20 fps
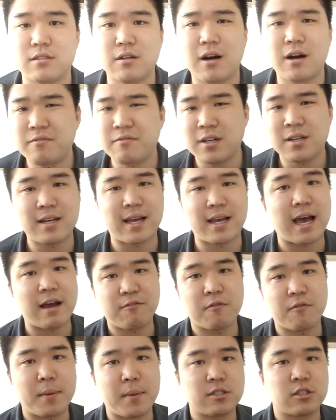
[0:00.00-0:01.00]
You know, I've done
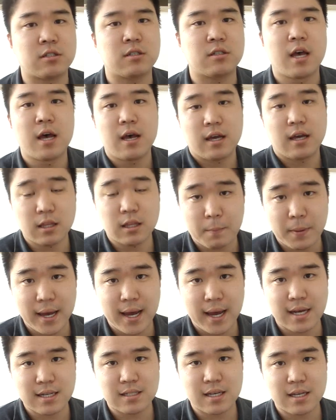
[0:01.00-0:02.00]
affirmations in the
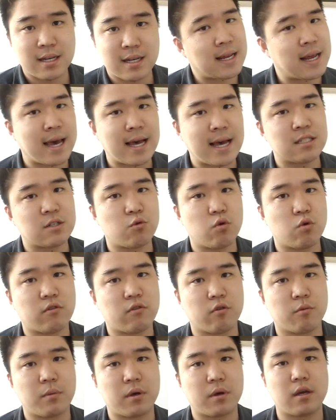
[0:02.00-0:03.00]
past, and it hasn't
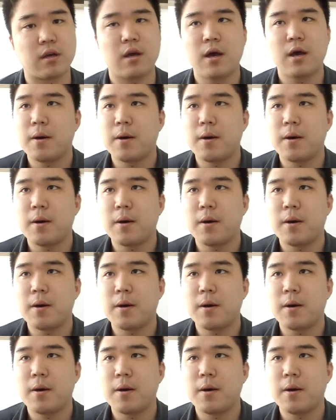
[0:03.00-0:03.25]
worked for me.